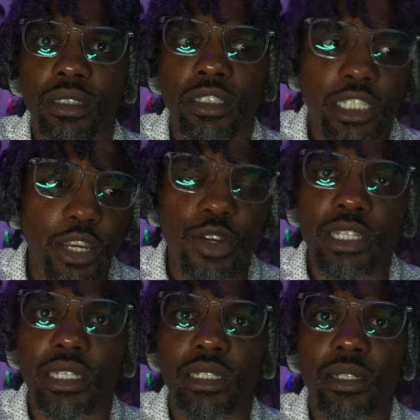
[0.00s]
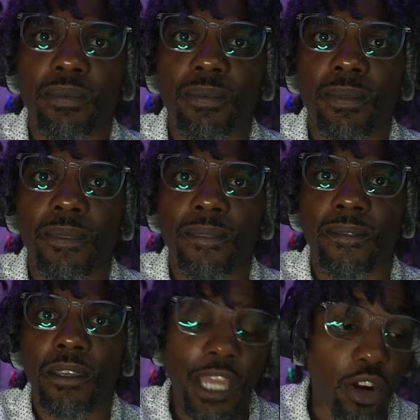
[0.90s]
Seriously.
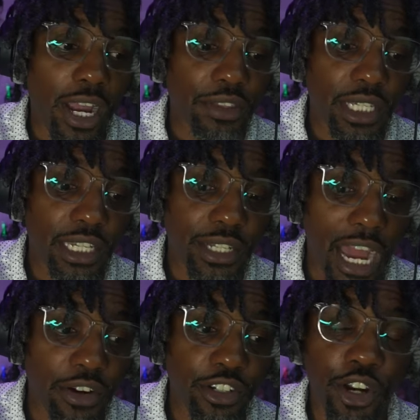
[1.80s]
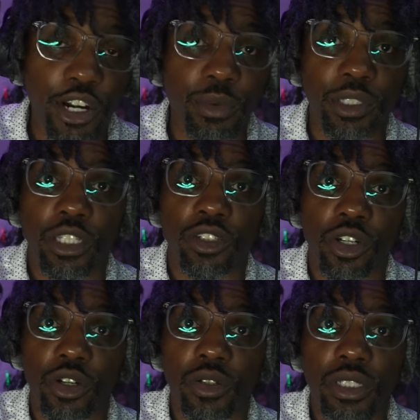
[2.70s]
Y'all going to have to get down and dirty with these
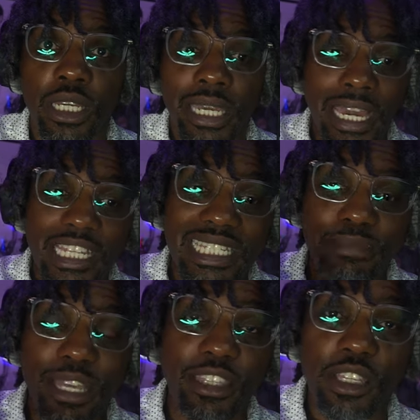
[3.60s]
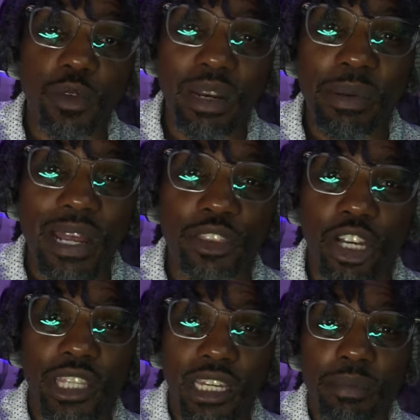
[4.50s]
girls. And Smith is one of the people I
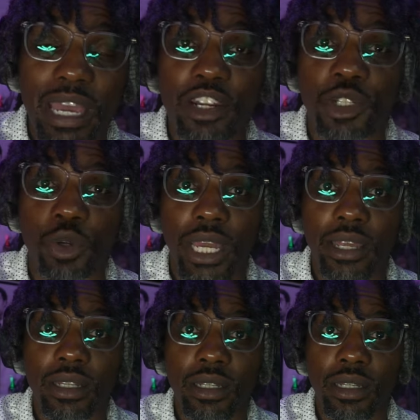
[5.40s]
thought they could be able to do that.